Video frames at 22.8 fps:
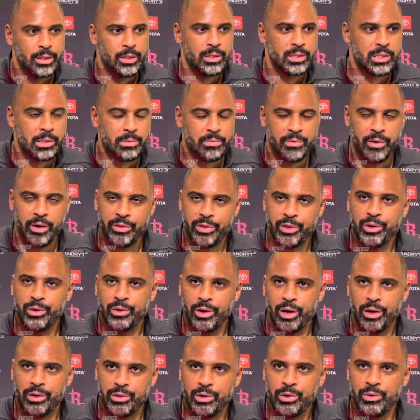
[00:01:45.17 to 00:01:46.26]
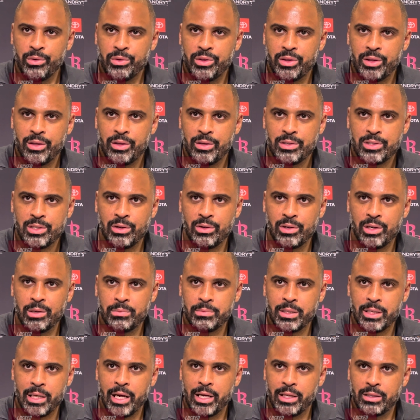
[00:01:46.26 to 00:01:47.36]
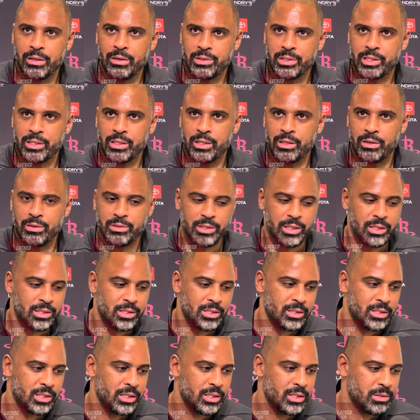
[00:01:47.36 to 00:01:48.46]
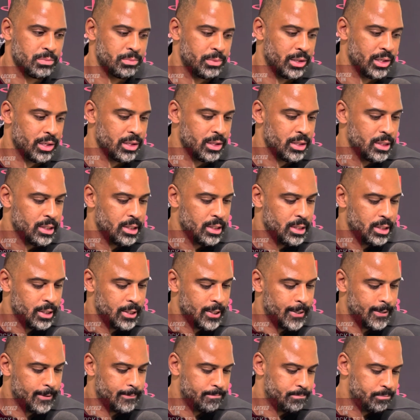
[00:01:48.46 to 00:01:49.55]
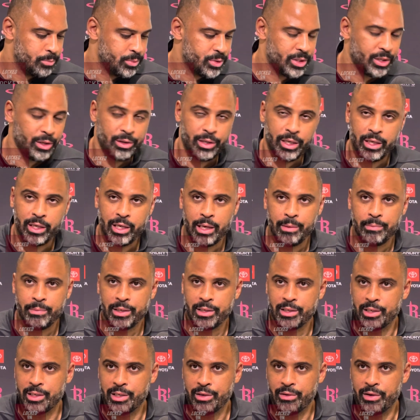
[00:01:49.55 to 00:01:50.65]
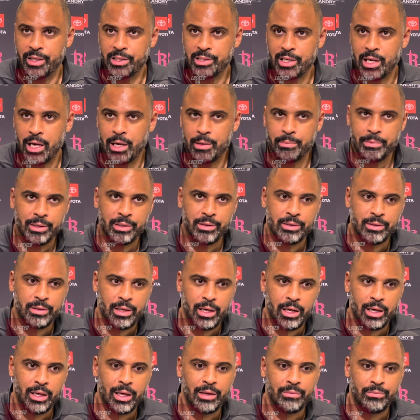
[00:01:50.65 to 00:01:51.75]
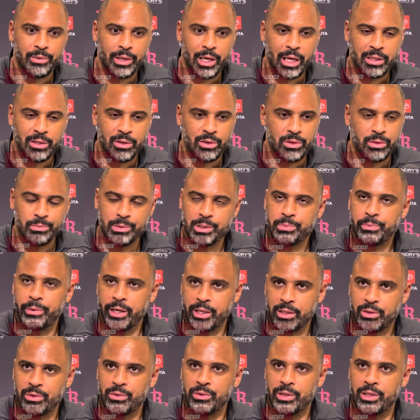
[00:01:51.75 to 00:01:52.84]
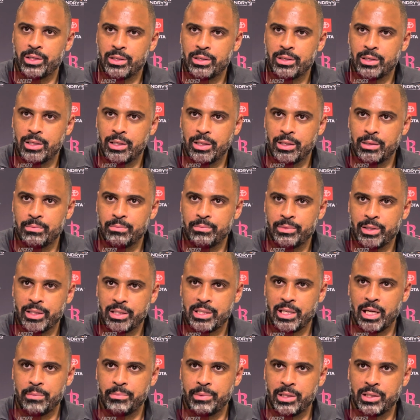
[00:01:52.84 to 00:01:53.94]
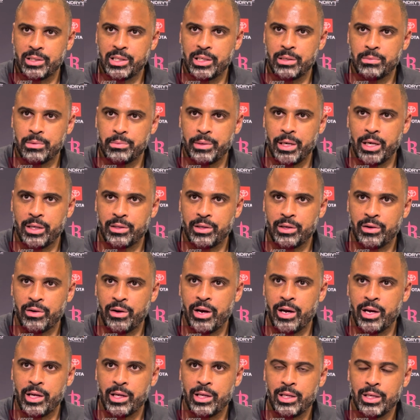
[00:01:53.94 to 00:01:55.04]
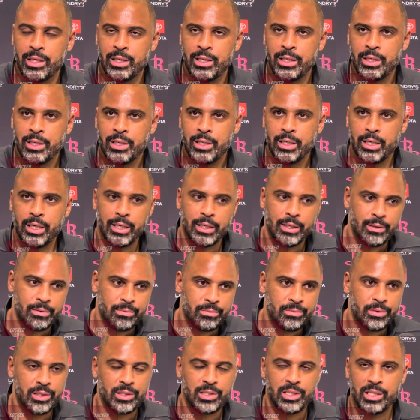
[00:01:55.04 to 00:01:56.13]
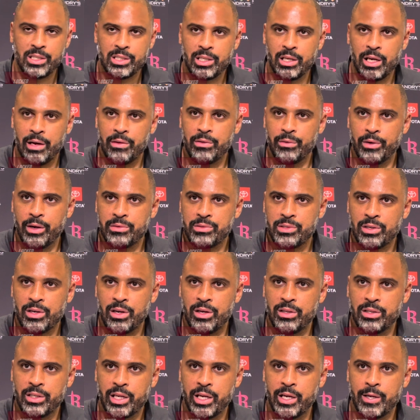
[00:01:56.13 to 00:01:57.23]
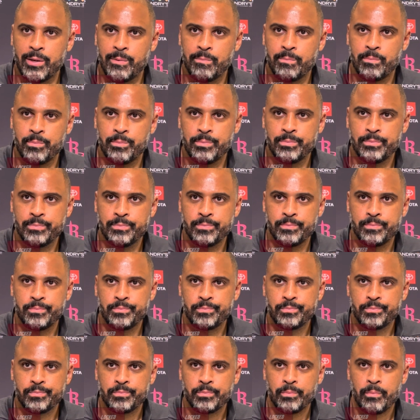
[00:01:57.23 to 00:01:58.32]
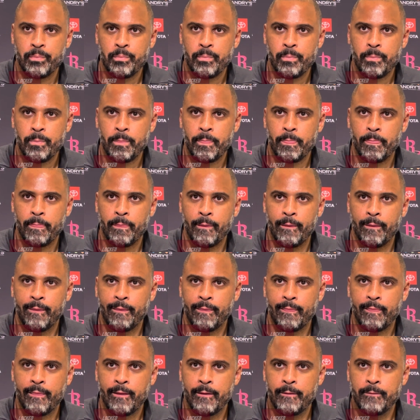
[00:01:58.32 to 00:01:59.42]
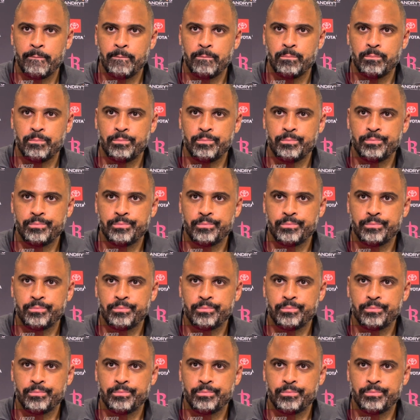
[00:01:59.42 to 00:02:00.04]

some of our our youth showed up tonight in those in those instances, but. Um, still, they came in and did a great job. And uh, when I told them let's play through it, um, let's not be the team to be out there crying. And adjust to how the refs are calling the game. There was a moment early in the third quarter, around